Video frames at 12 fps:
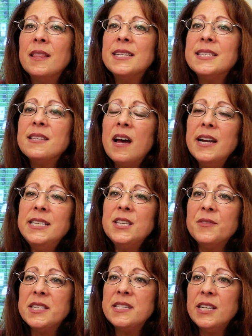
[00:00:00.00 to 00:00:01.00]
The signs
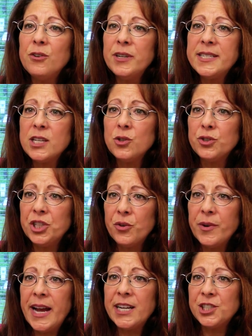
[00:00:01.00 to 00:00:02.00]
of a serious allergic
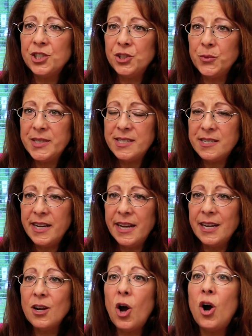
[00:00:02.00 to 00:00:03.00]
reaction to a
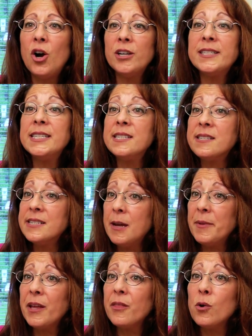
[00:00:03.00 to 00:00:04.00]
sting are
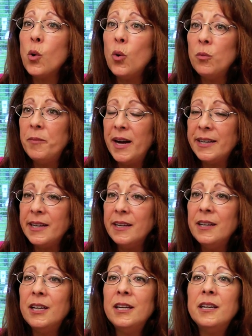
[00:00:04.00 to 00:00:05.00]
systemic, their whole body.
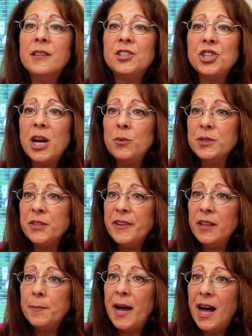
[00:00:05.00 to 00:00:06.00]
The child will
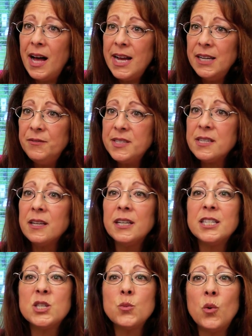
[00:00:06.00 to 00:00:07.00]
develop hives,
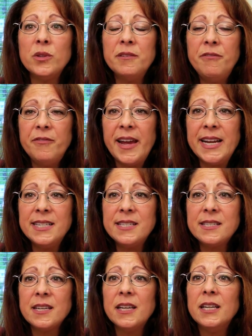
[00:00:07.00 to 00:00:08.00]
a swollen
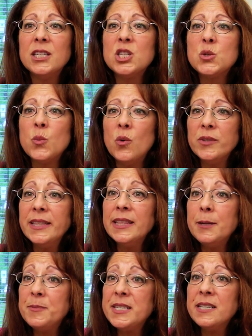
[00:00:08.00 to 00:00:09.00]
face, swollen
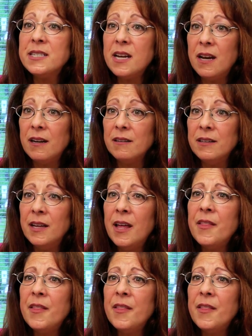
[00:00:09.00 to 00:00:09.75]
lips and tongue.